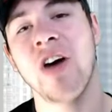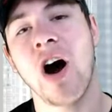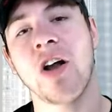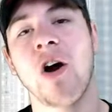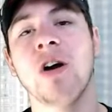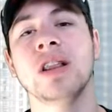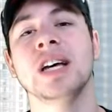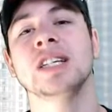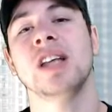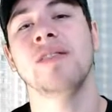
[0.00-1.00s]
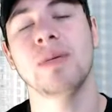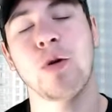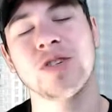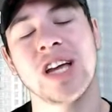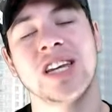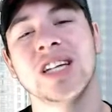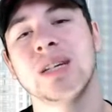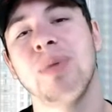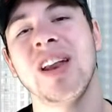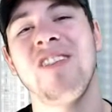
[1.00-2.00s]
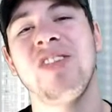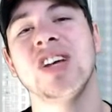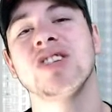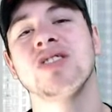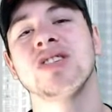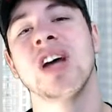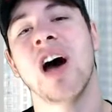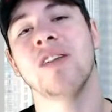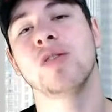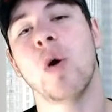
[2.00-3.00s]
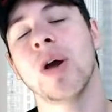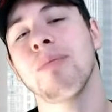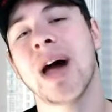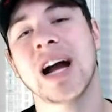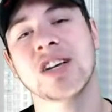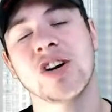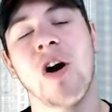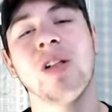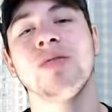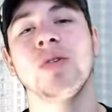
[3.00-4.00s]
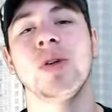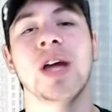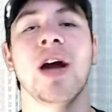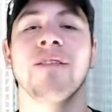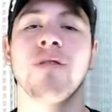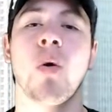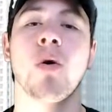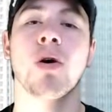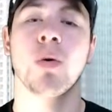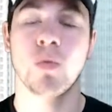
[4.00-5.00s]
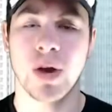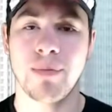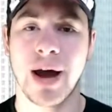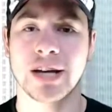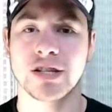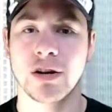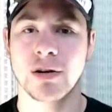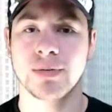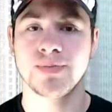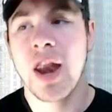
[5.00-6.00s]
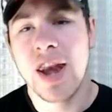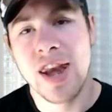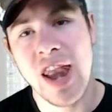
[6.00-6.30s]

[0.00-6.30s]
on our list of the most anticipated features of going back to Call of Duty 4 Remastered.